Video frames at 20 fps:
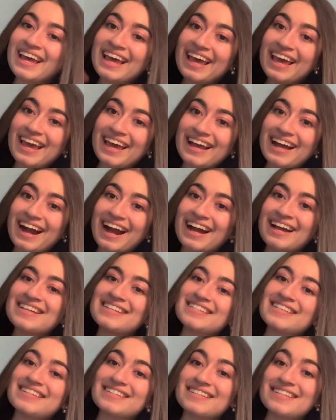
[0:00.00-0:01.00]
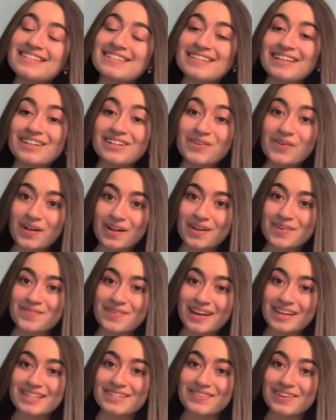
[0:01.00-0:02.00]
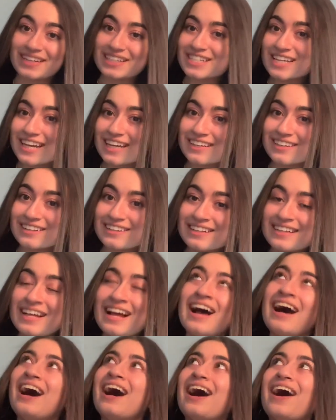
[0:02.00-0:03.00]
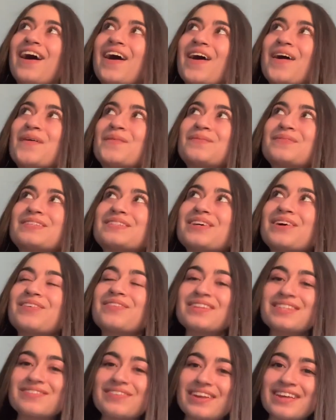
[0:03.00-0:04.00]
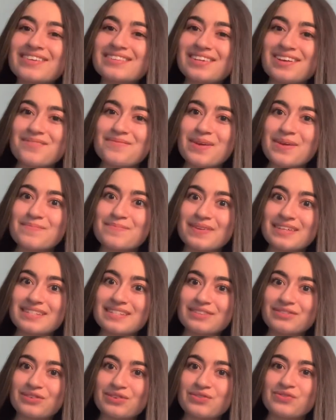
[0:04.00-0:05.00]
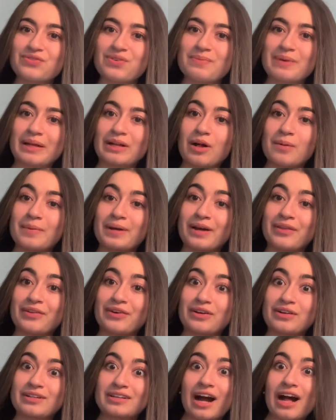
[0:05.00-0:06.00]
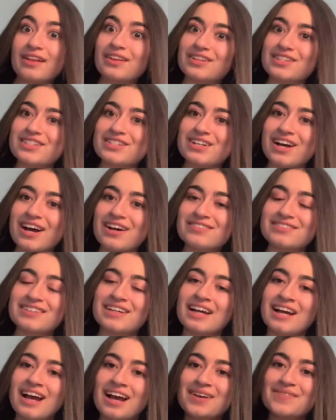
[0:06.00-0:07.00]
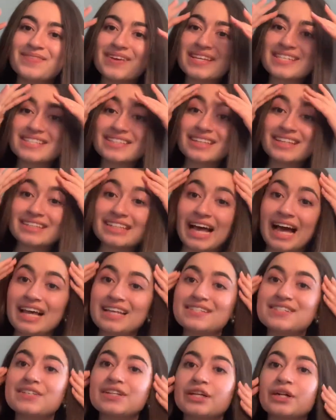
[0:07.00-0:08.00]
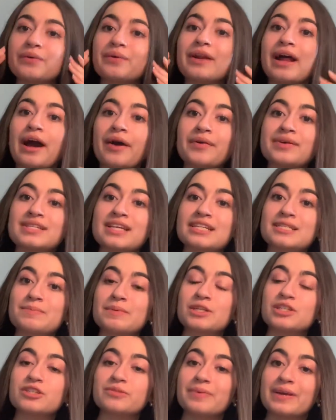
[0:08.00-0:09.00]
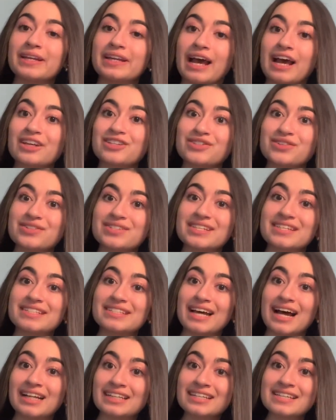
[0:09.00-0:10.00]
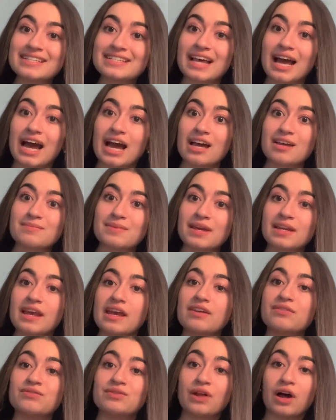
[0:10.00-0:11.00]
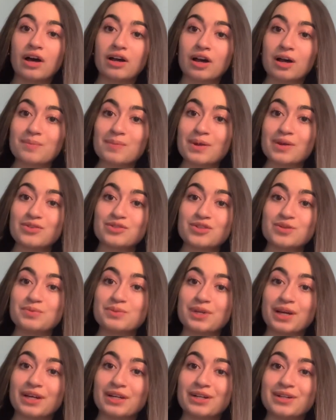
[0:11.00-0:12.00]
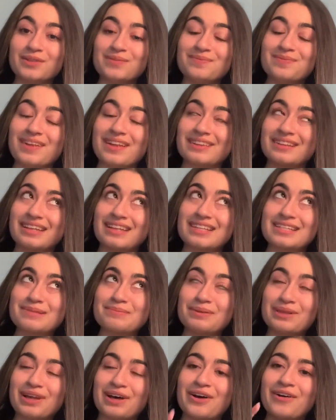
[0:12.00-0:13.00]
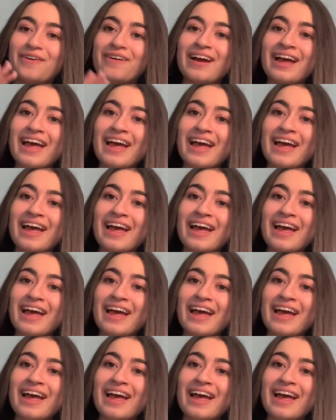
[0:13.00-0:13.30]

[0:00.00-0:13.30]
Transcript: Hey guys, it's Cecile. Welcome back to my channel. So this video is going to be a bit different from like all my other college stuff. Basically, last year when I was at Speech and Debate Nationals in Dallas, I made a vlog on my YouTube channel, links below,